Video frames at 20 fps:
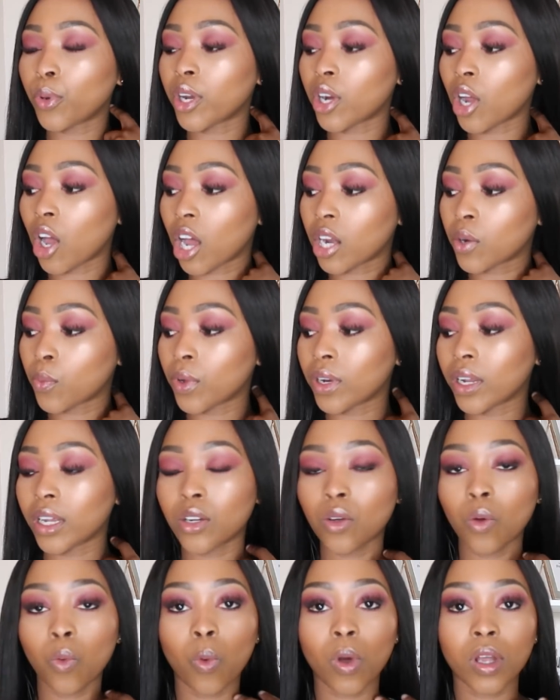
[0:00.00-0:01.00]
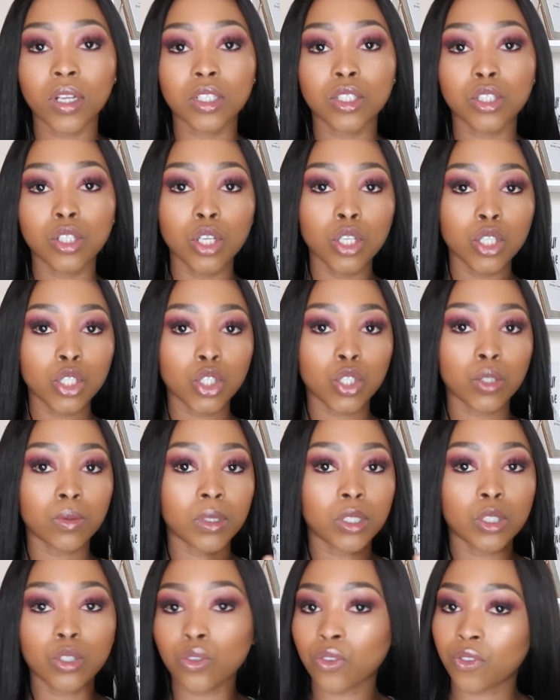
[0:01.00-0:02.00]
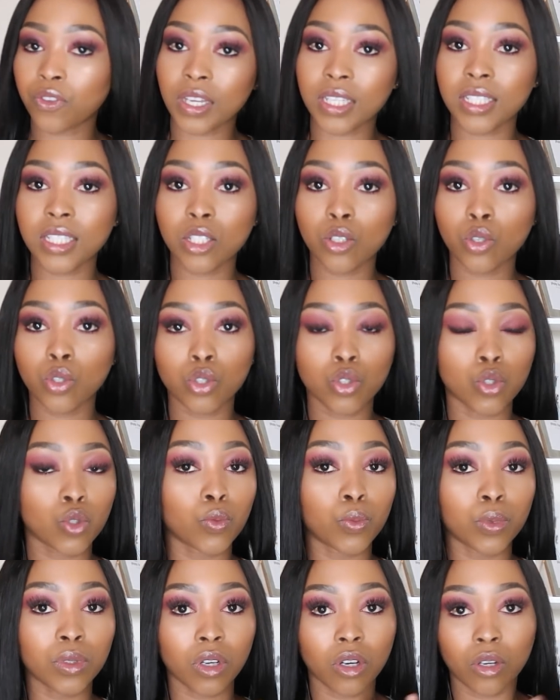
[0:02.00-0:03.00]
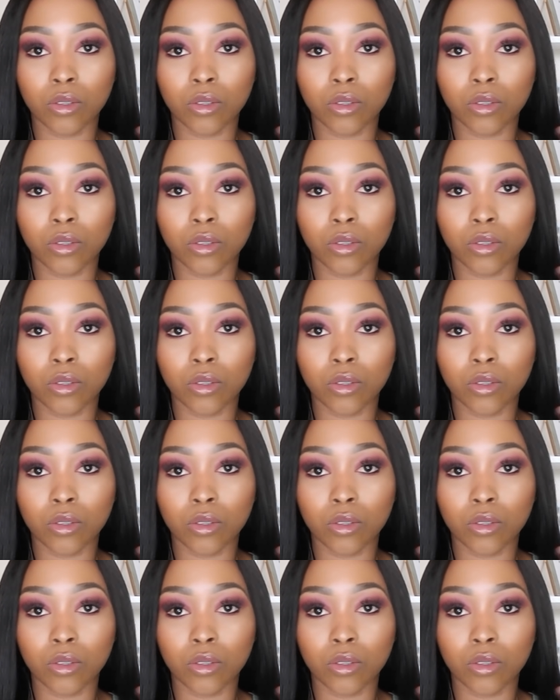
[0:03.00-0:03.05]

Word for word: put on when I don't want to be too fussy or too,